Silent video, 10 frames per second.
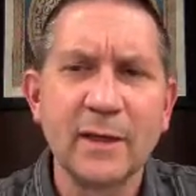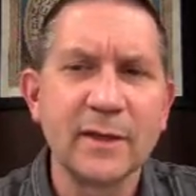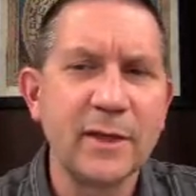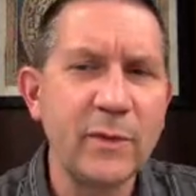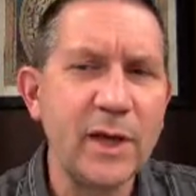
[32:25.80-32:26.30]

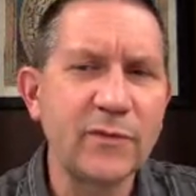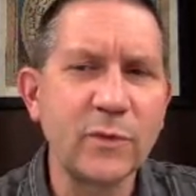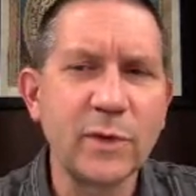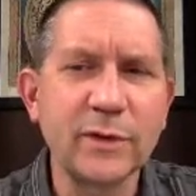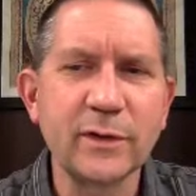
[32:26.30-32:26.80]
Then we have to
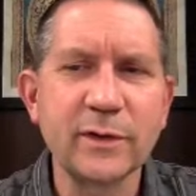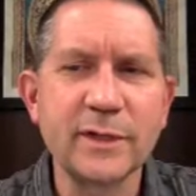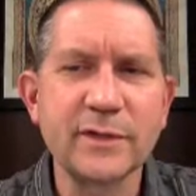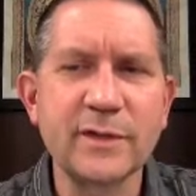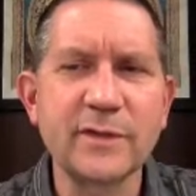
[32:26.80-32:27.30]
wonder,
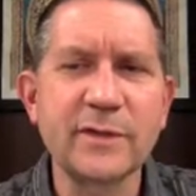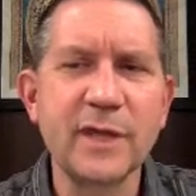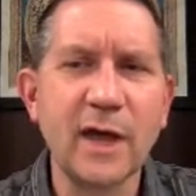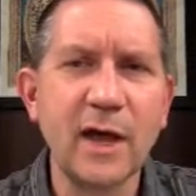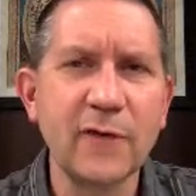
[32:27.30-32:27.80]
is this
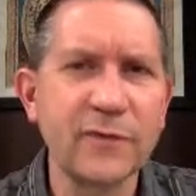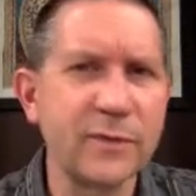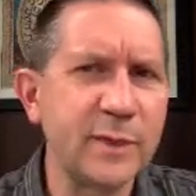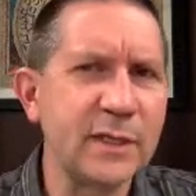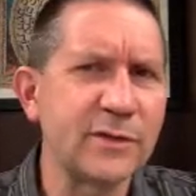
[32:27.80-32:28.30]
the af
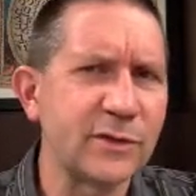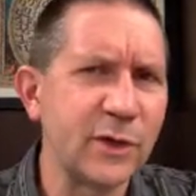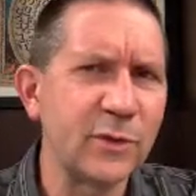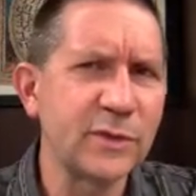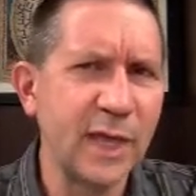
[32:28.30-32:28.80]
that means
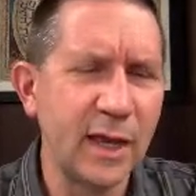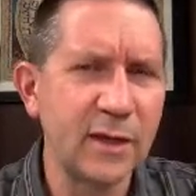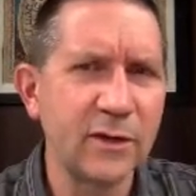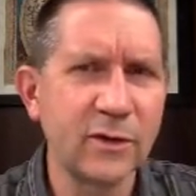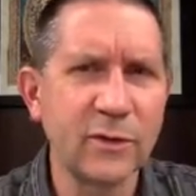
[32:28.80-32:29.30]
knows
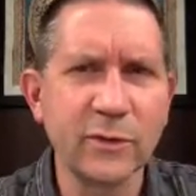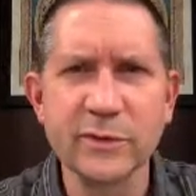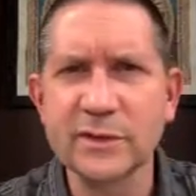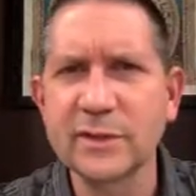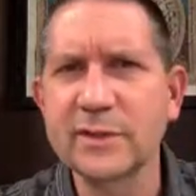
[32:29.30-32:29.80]
anger, or
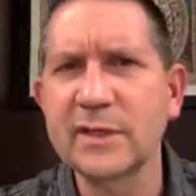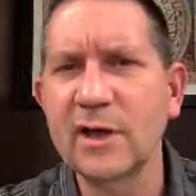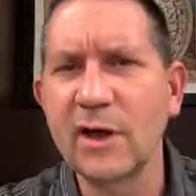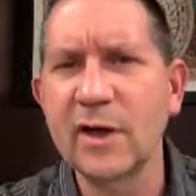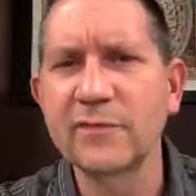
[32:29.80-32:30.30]
is this the
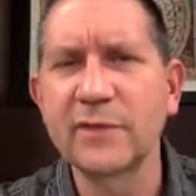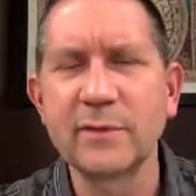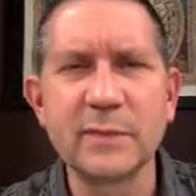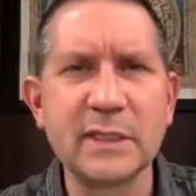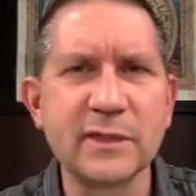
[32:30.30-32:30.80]
af
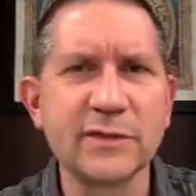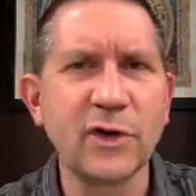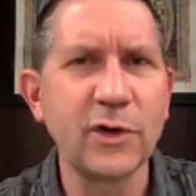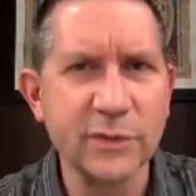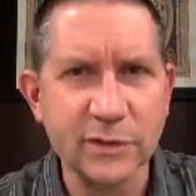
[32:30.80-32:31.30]
that means
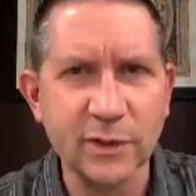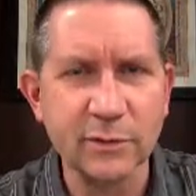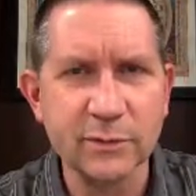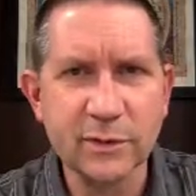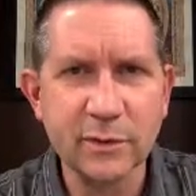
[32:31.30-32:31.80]
also?
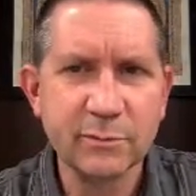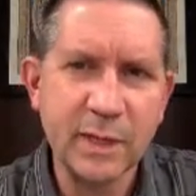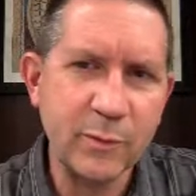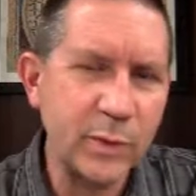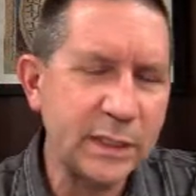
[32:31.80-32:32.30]
So
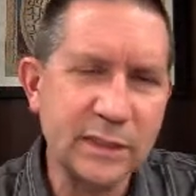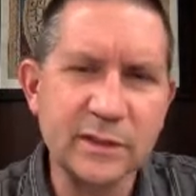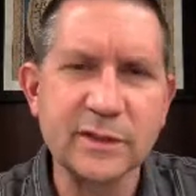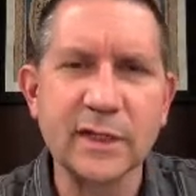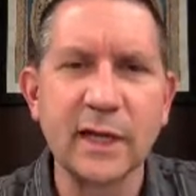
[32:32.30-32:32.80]
maybe we need to
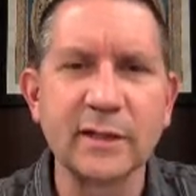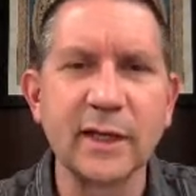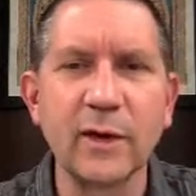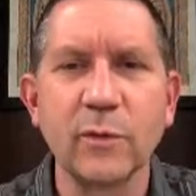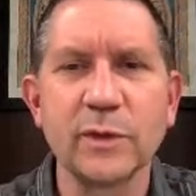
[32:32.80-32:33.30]
decide
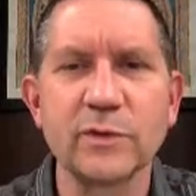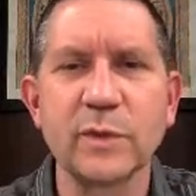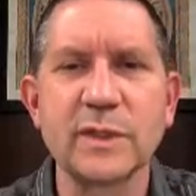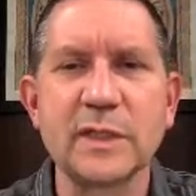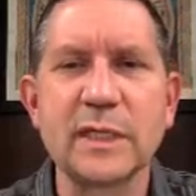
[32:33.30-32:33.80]
that once
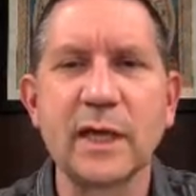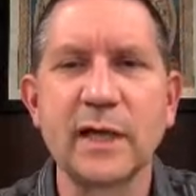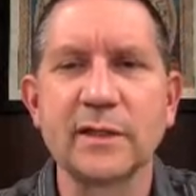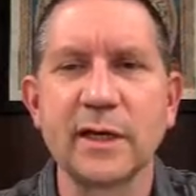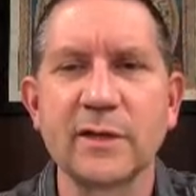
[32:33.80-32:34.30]
we see
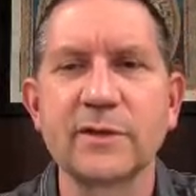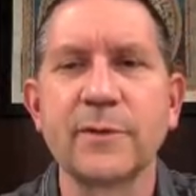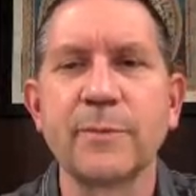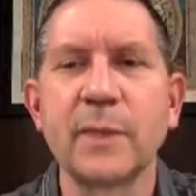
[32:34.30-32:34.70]
context.